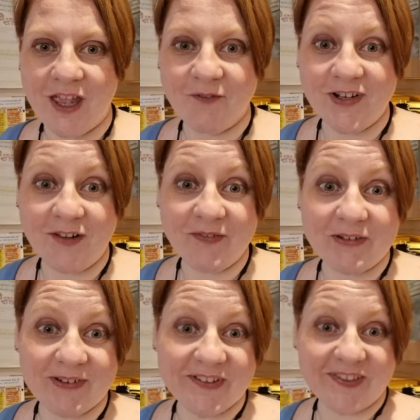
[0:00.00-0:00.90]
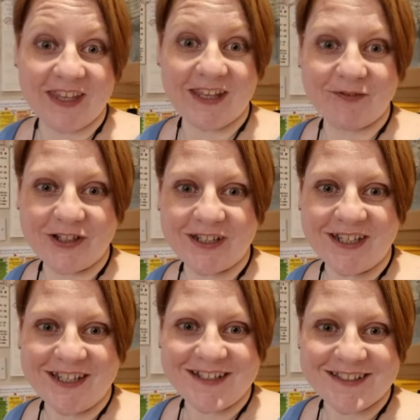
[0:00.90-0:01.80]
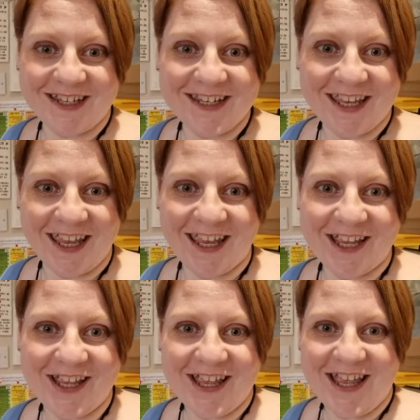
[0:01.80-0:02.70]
have a lovely rest of the evening. Take care